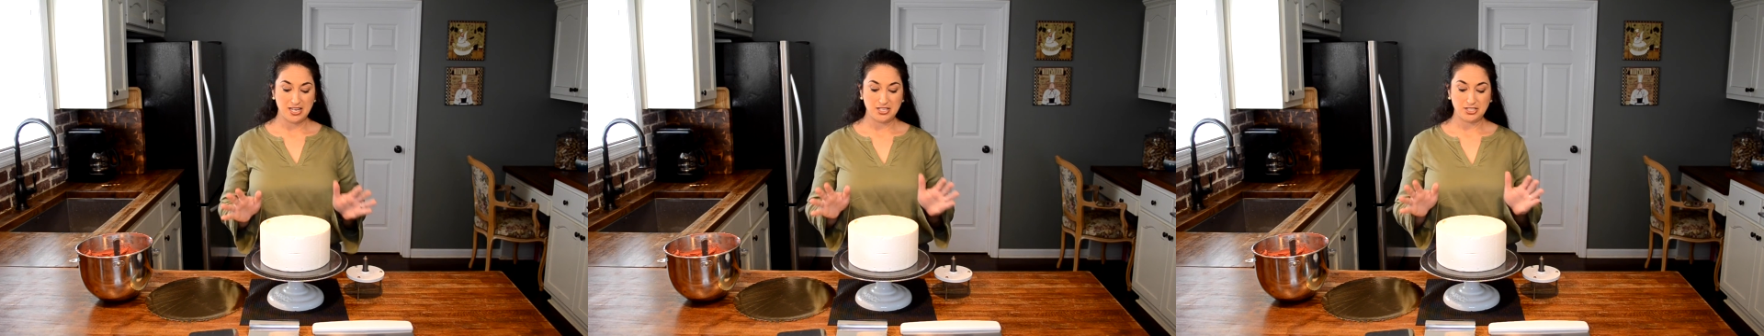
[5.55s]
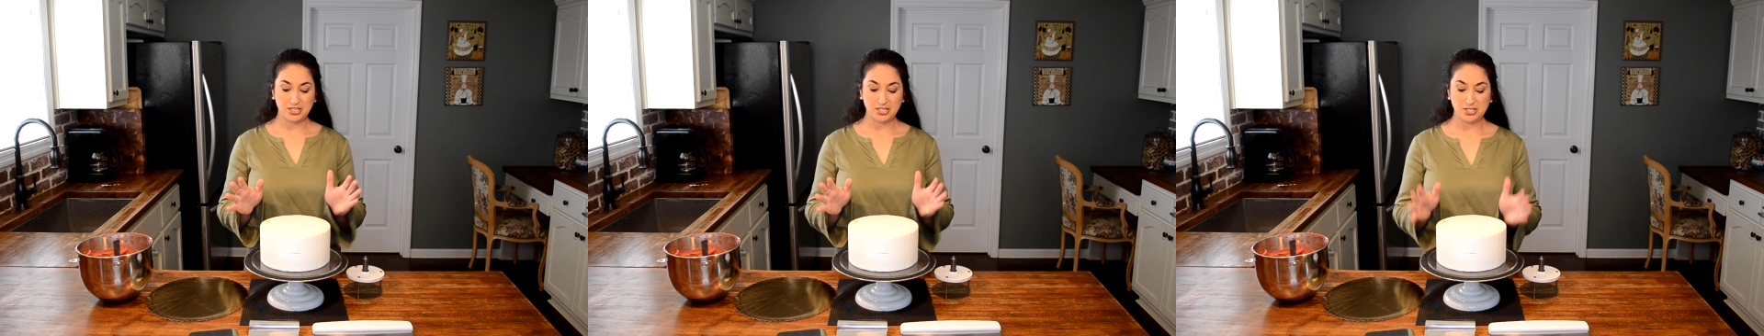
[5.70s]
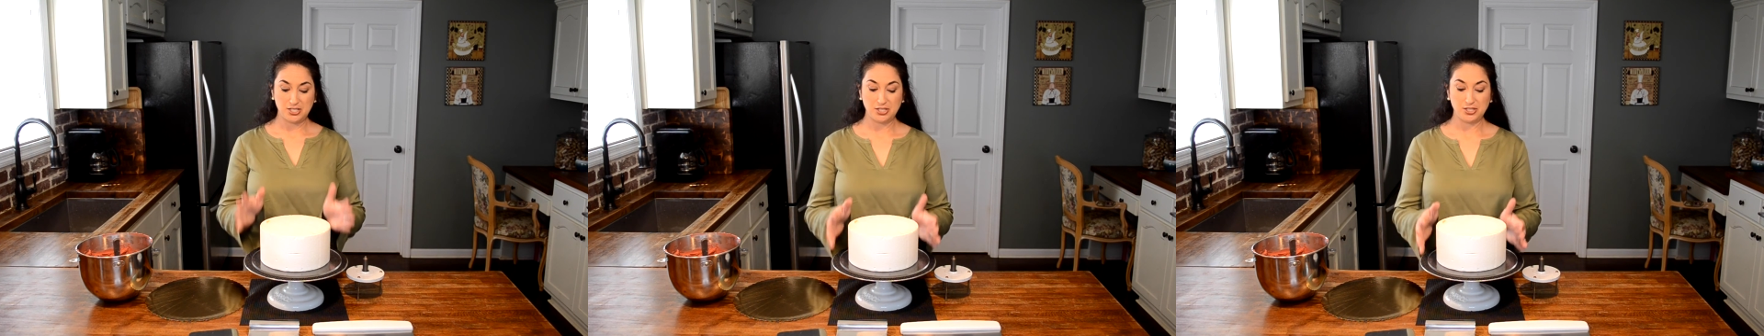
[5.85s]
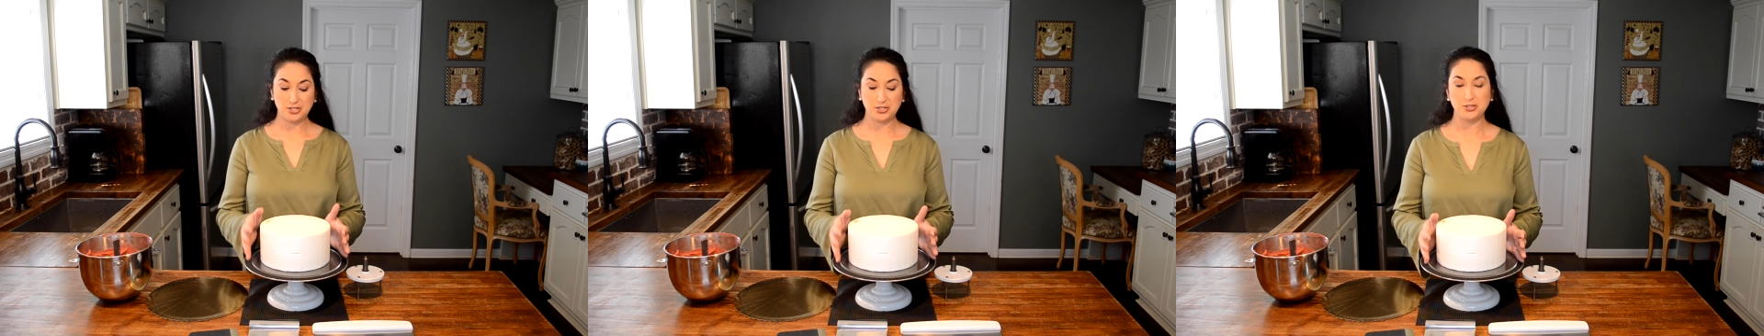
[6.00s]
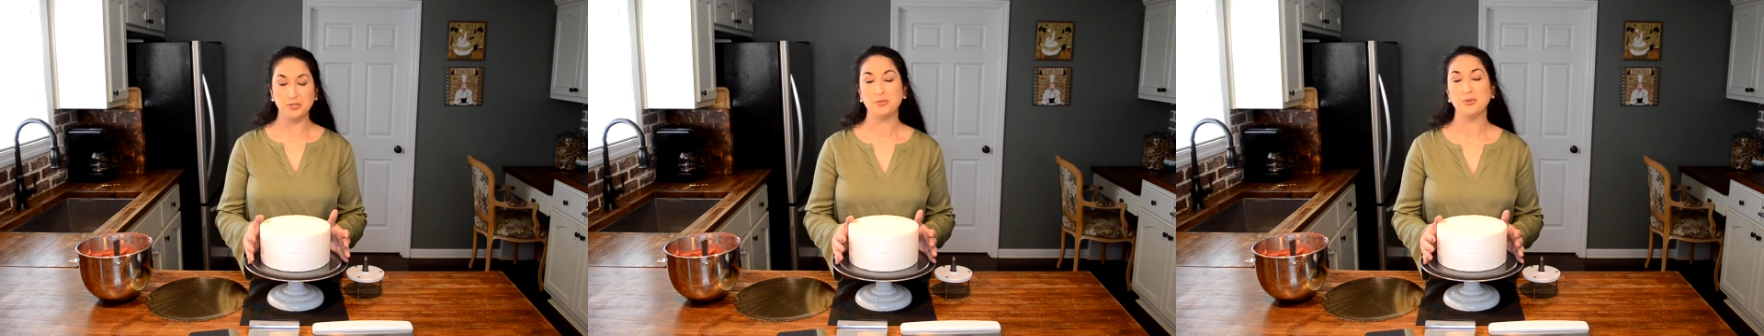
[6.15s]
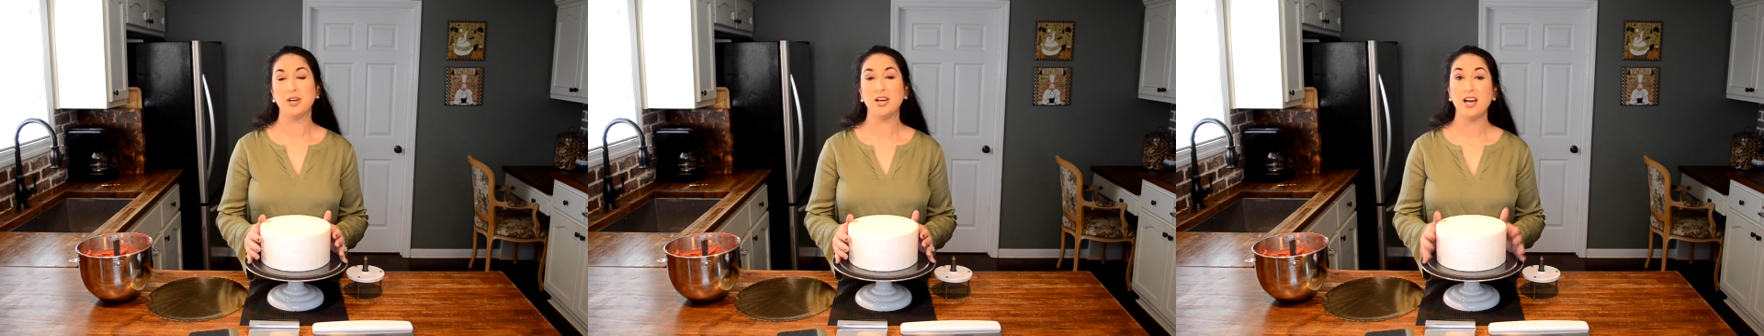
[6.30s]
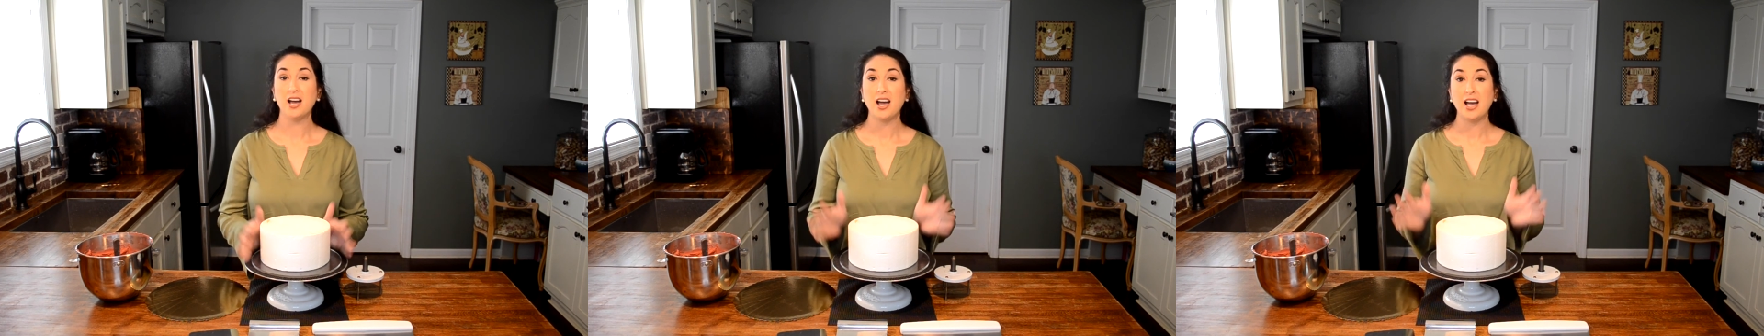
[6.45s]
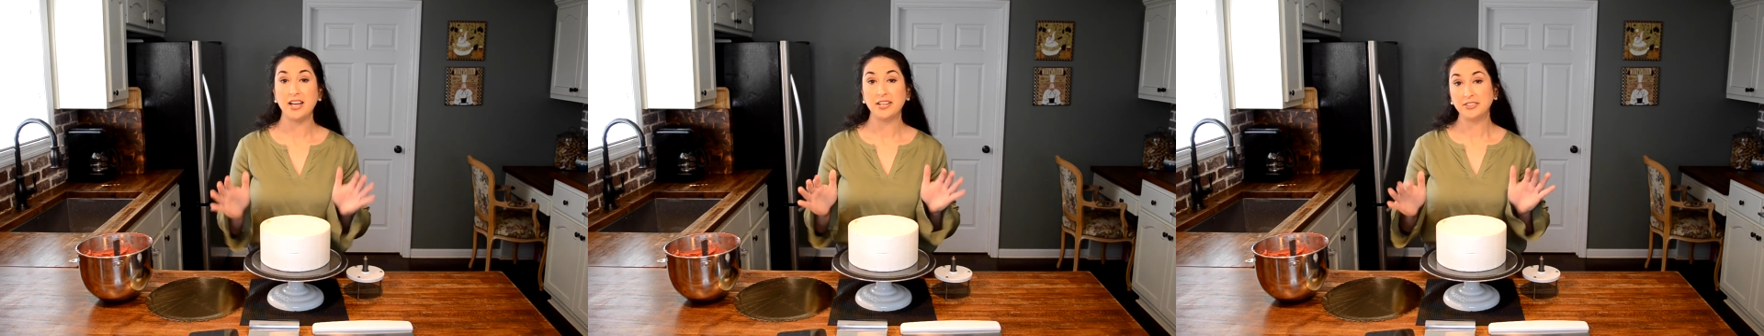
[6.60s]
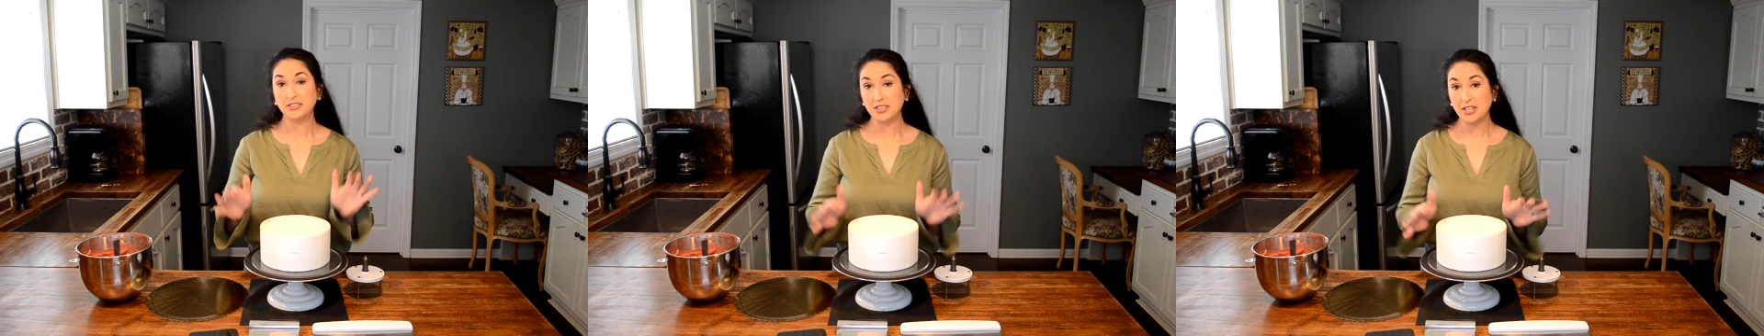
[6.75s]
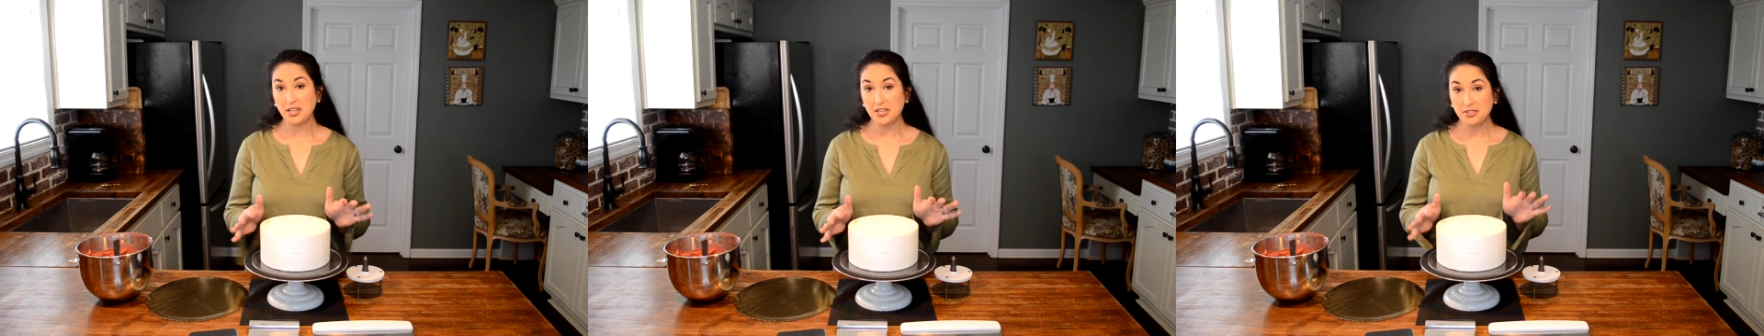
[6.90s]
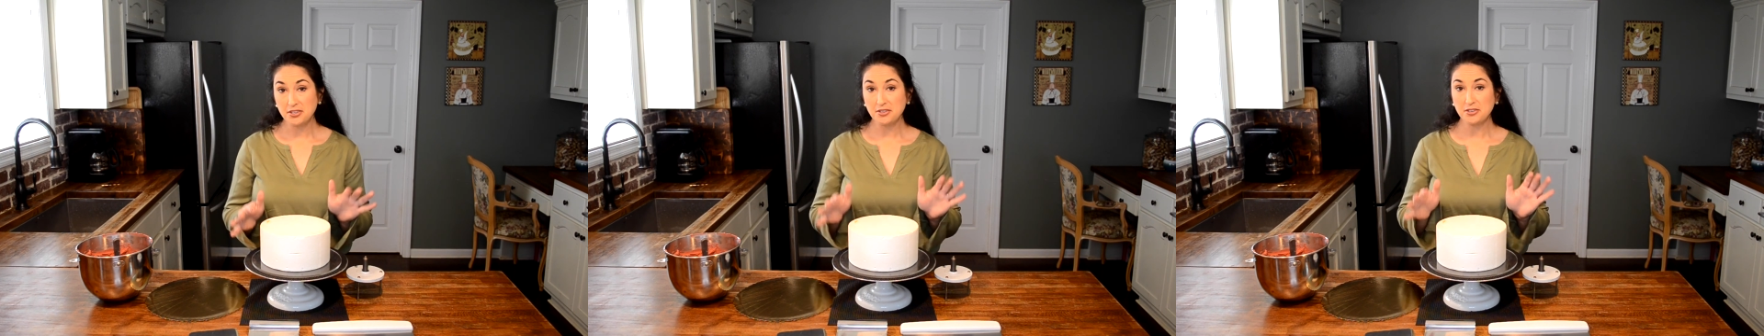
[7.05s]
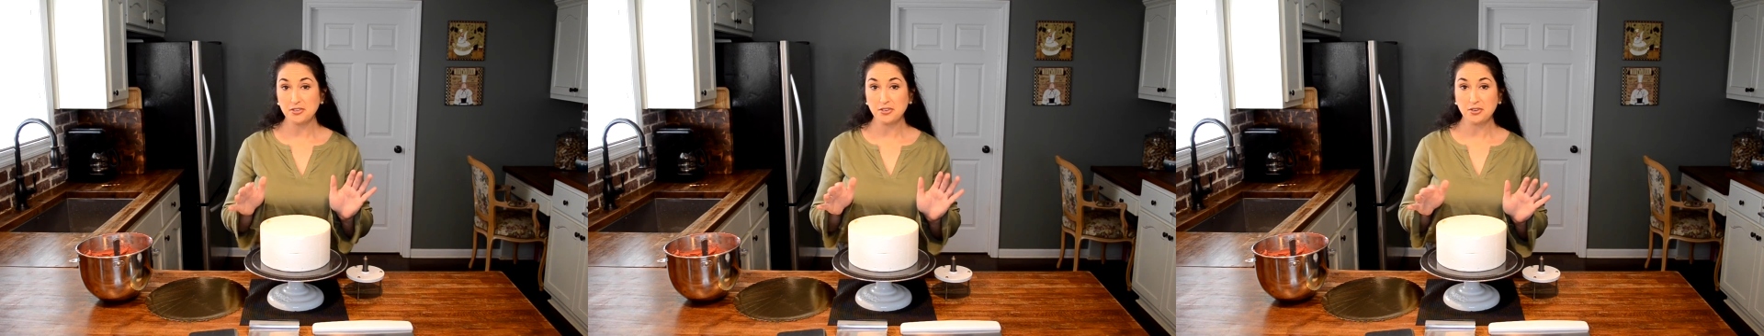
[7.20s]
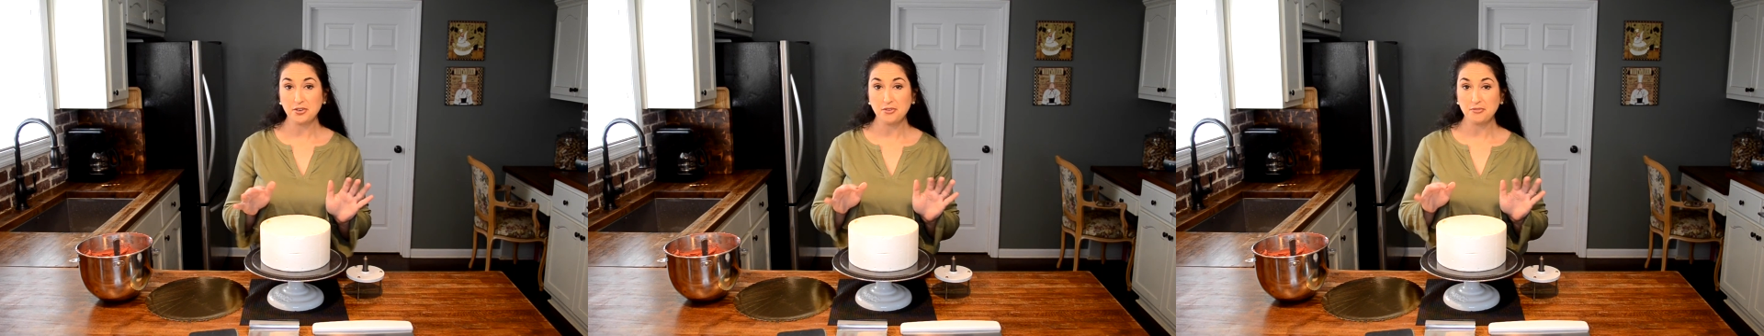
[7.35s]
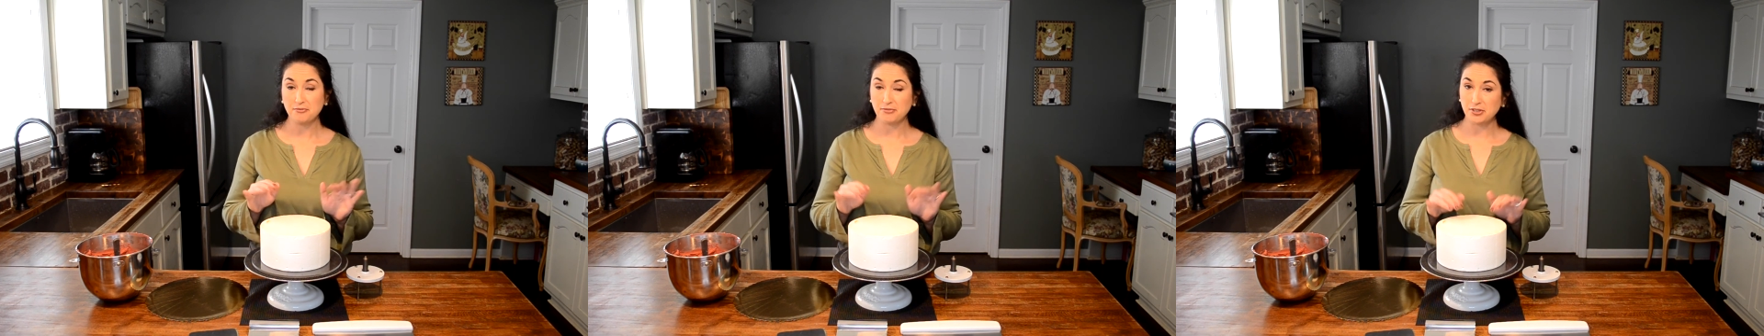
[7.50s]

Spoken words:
to do another